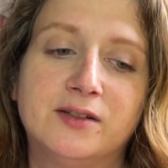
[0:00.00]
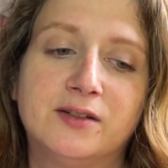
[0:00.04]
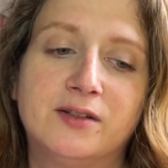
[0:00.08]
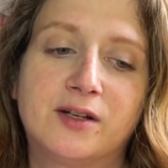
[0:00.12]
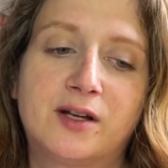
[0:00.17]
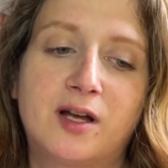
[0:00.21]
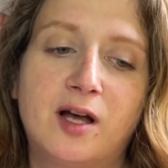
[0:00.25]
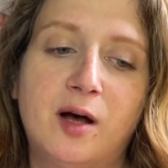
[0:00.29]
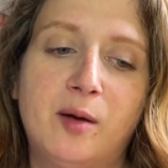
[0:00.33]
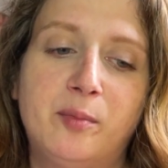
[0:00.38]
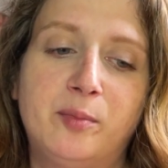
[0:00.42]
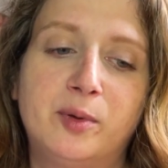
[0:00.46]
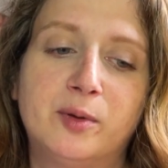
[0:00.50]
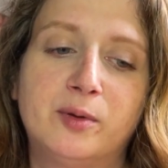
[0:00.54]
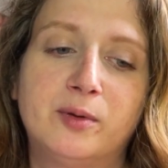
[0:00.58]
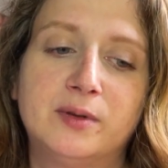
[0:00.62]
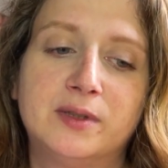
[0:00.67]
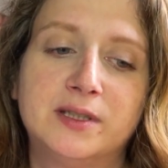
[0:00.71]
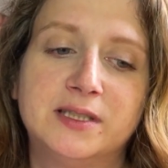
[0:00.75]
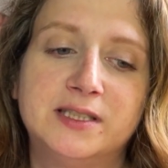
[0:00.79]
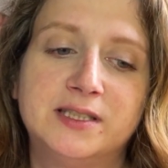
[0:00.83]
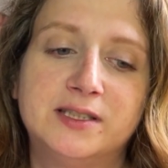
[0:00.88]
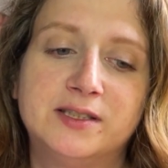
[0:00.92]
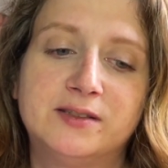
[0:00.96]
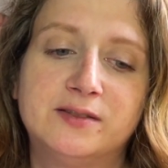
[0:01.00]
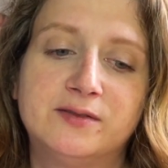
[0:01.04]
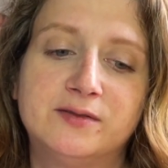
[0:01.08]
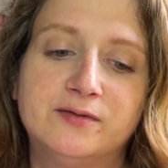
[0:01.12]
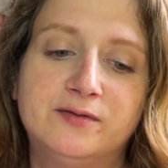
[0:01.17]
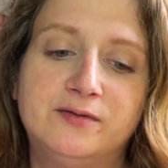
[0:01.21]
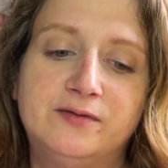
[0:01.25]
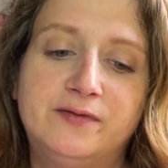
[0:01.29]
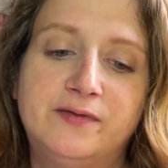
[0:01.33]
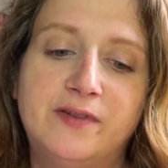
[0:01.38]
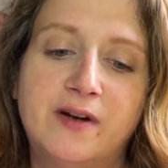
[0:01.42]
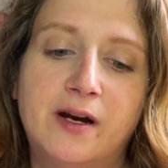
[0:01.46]
the couple is
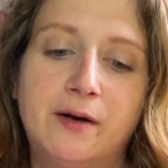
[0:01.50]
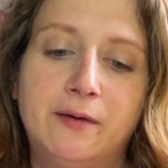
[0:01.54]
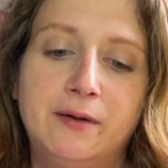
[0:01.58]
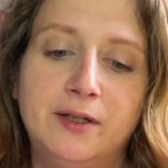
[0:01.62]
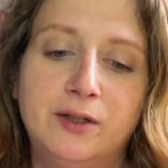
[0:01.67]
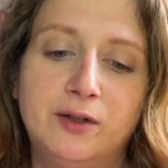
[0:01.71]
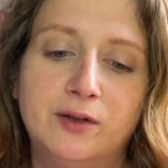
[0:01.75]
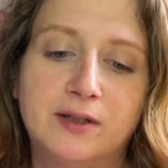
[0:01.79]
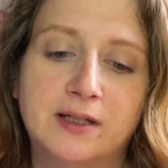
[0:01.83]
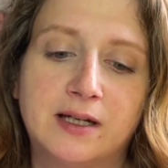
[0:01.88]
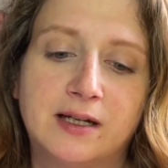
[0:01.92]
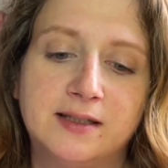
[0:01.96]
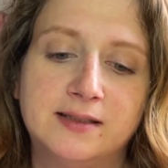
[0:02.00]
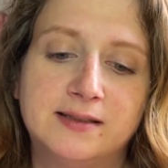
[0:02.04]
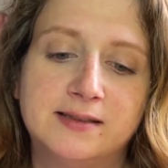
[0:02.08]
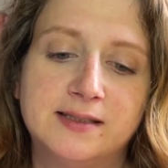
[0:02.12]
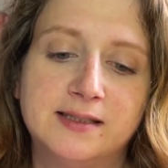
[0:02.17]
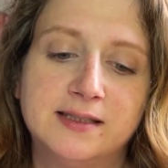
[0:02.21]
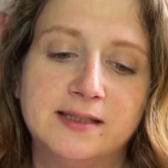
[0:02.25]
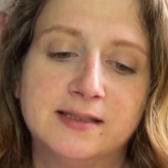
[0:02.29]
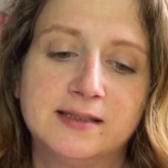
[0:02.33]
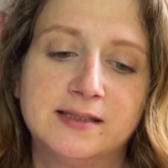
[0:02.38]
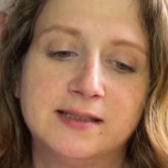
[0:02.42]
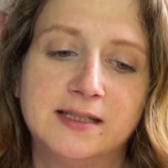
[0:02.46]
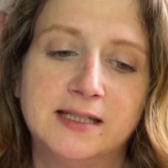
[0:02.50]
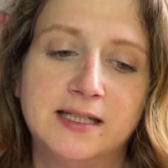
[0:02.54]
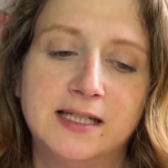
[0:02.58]
very united.